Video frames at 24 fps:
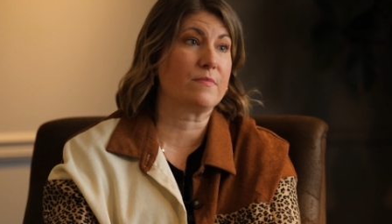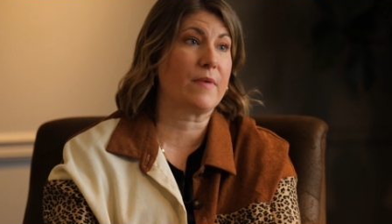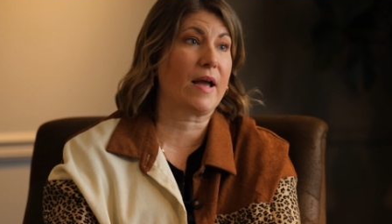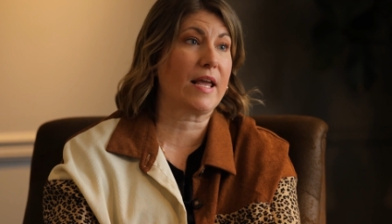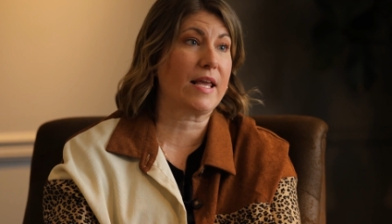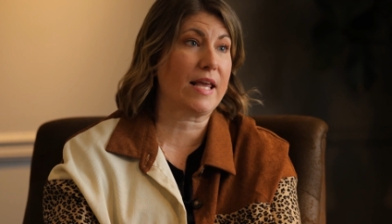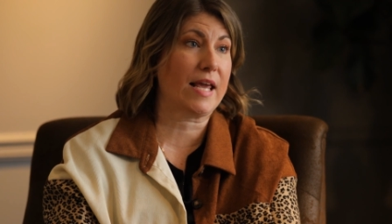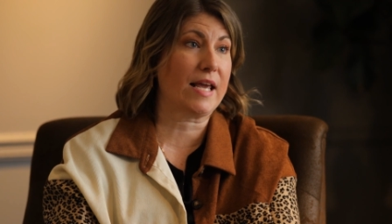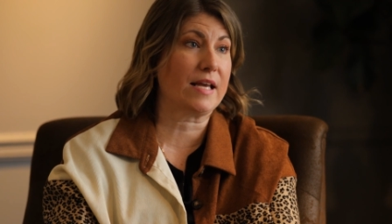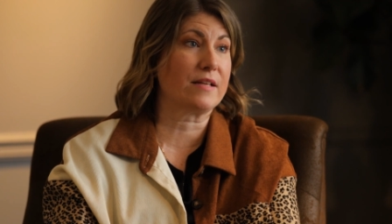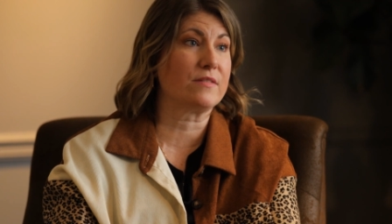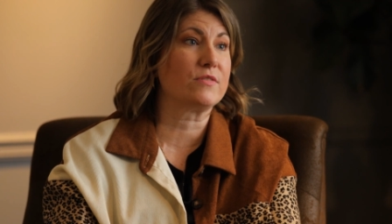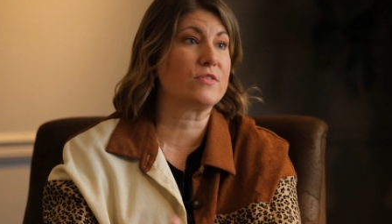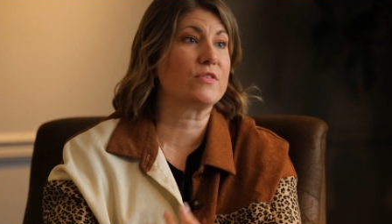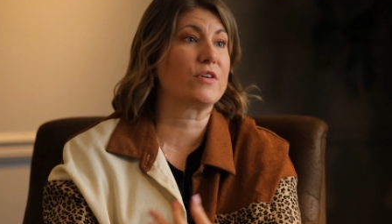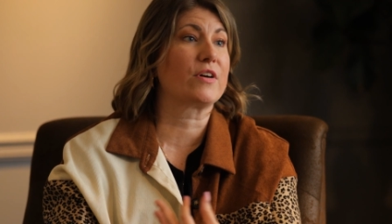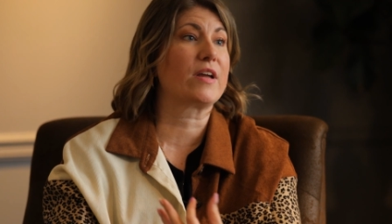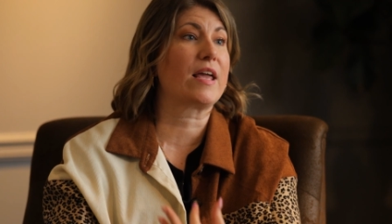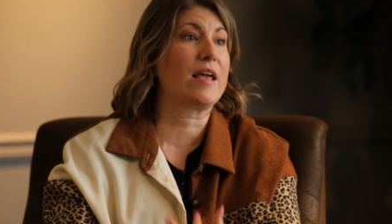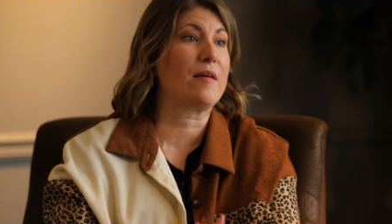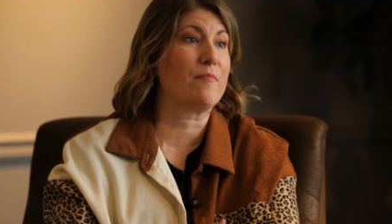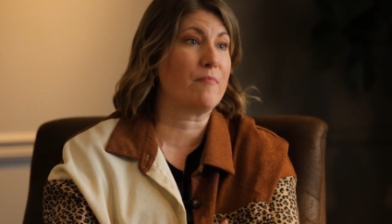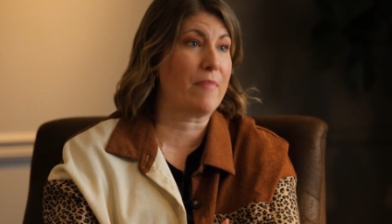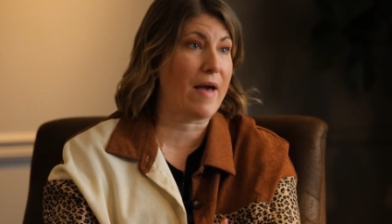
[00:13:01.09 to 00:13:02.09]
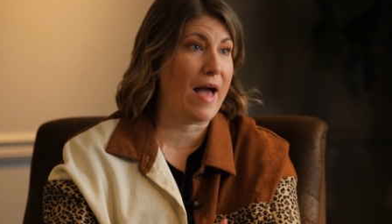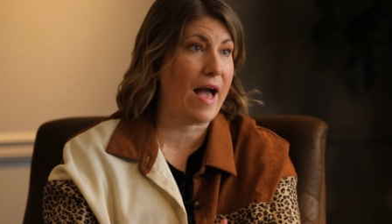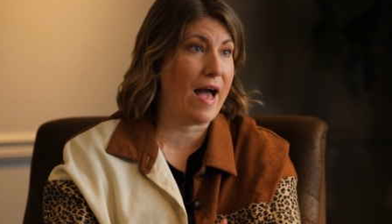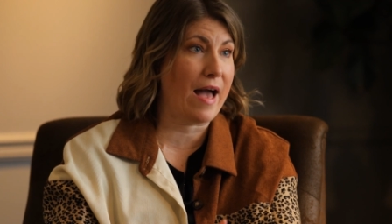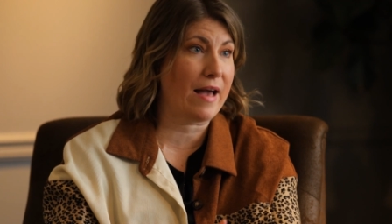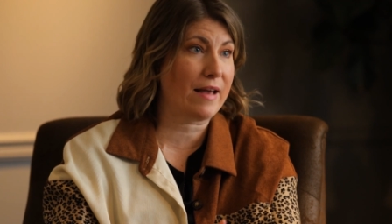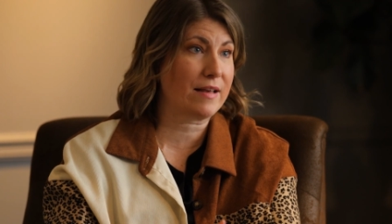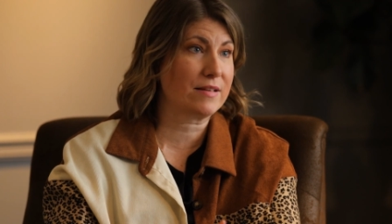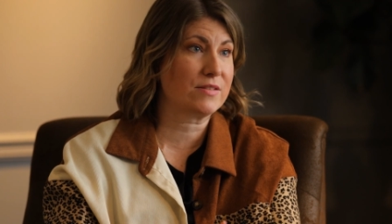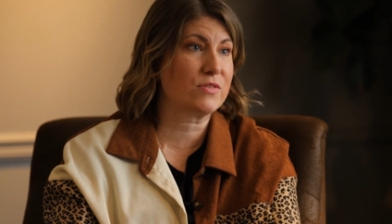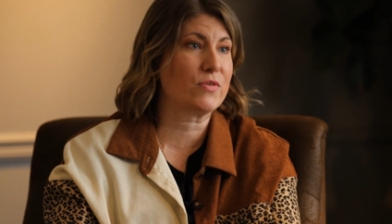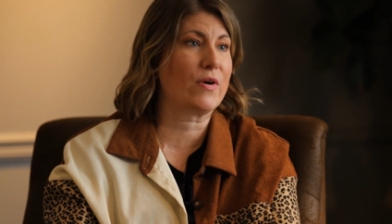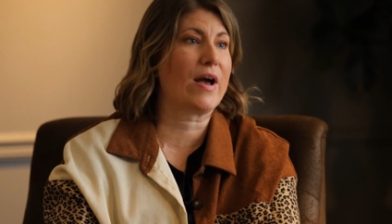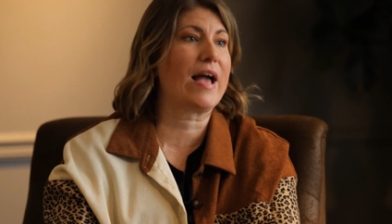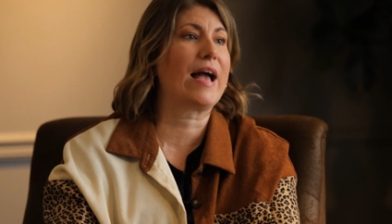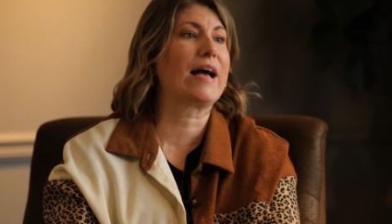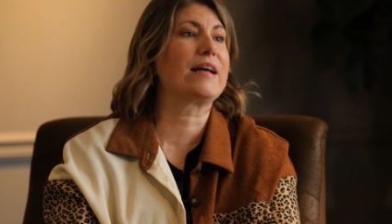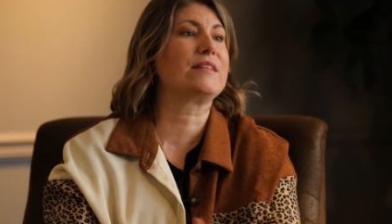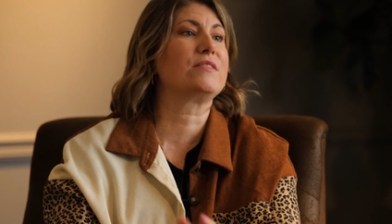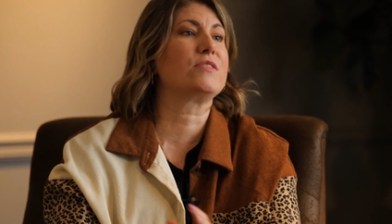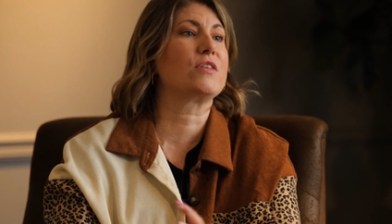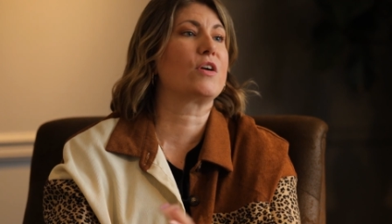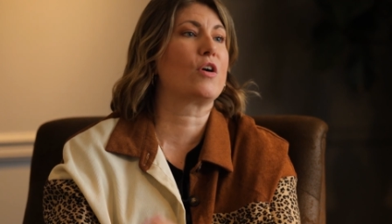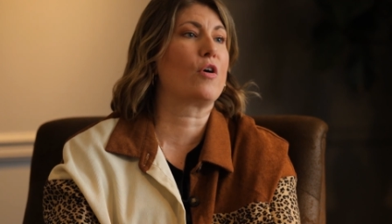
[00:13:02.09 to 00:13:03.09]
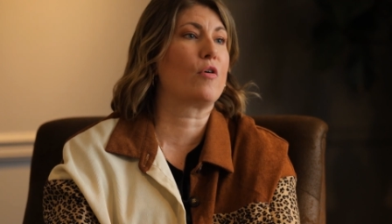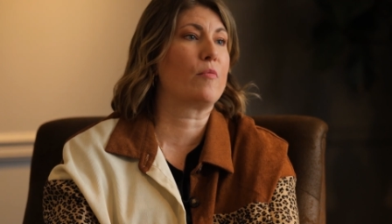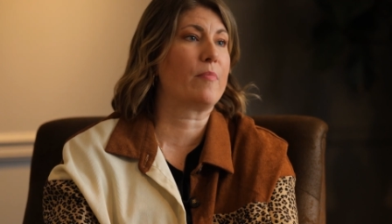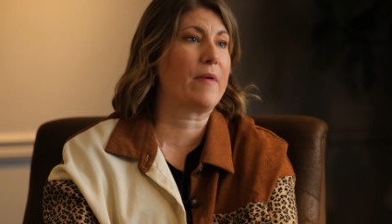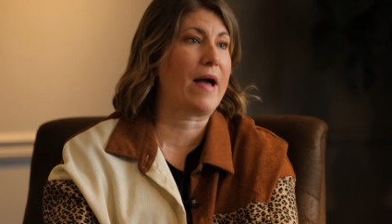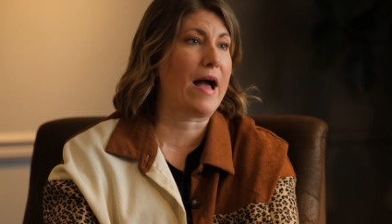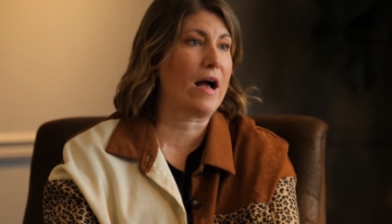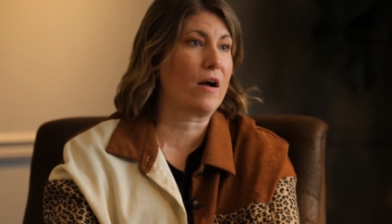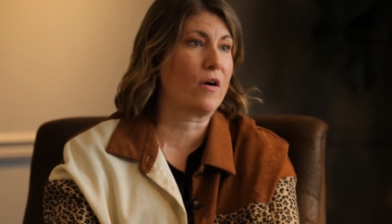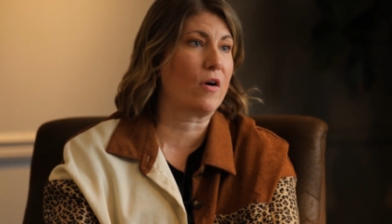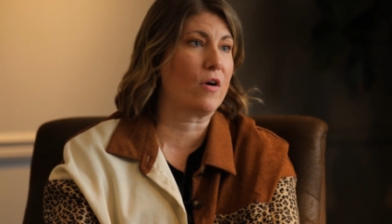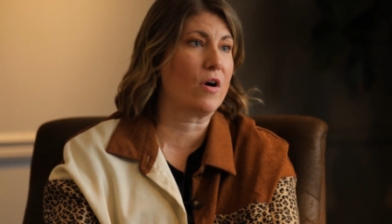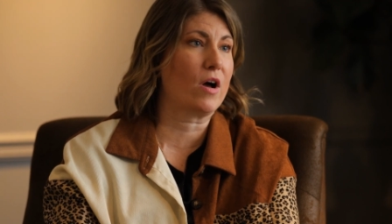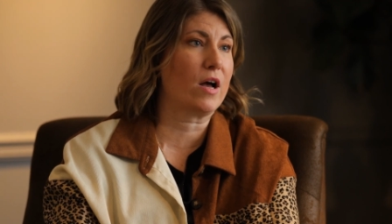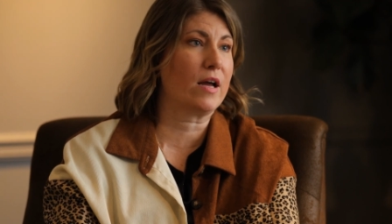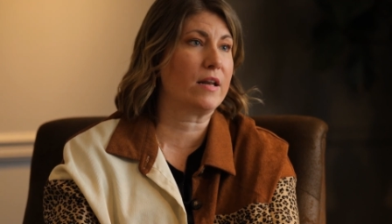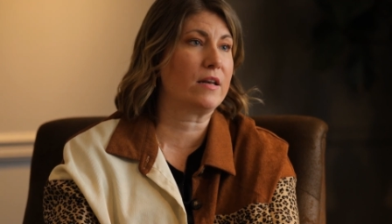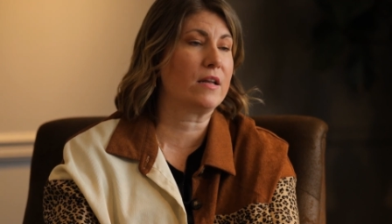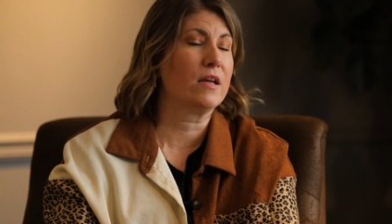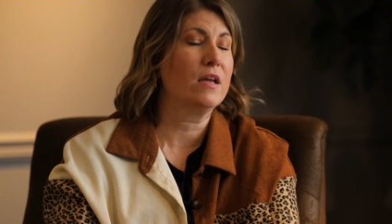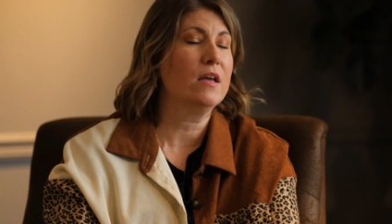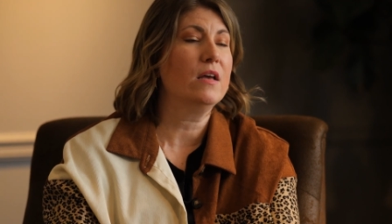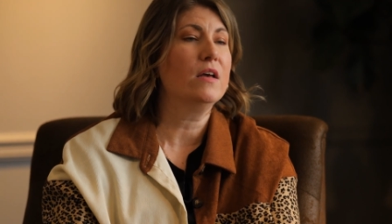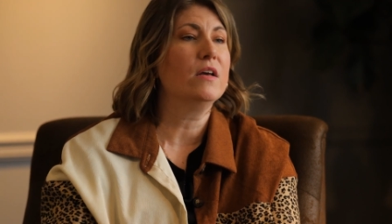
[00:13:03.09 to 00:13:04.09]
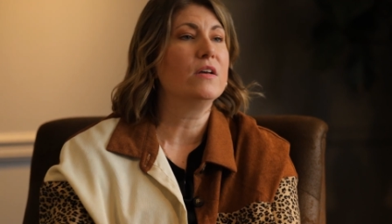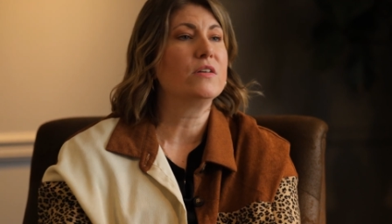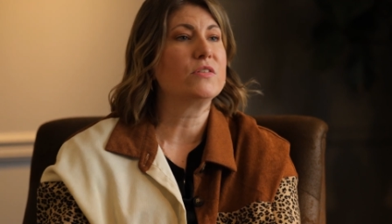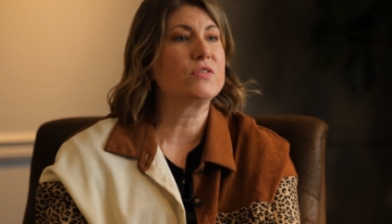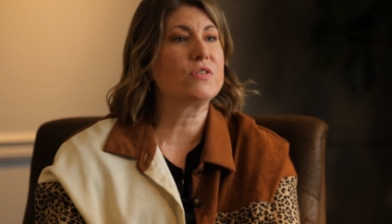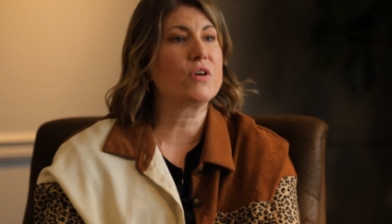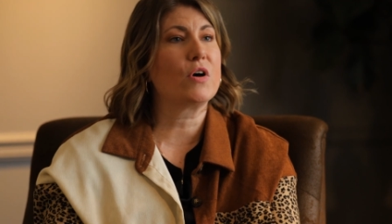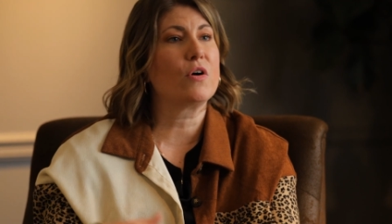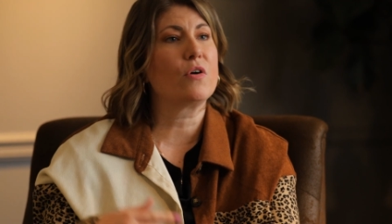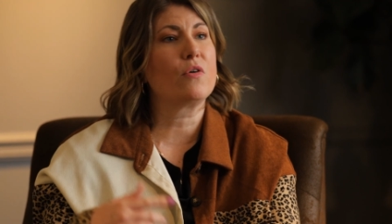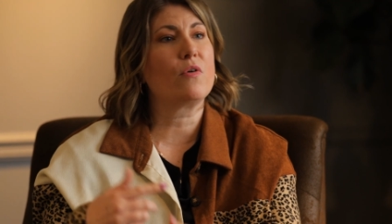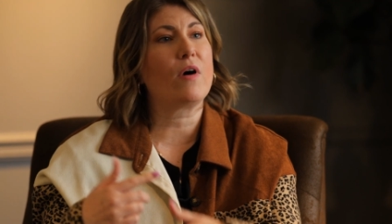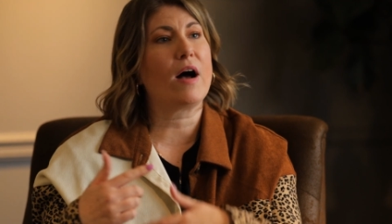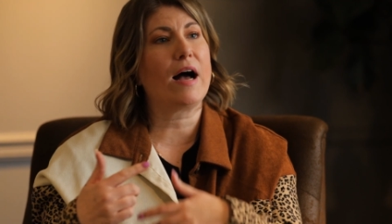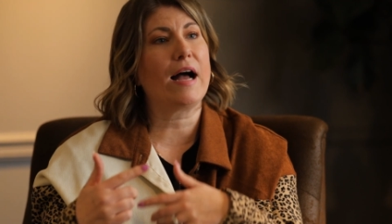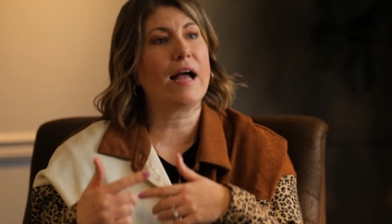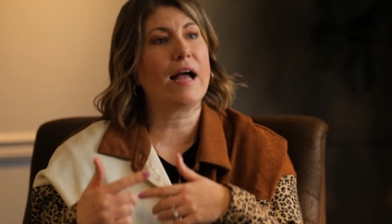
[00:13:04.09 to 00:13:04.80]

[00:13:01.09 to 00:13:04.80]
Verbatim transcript: my cancer came back, so I had to go back on. Oh, so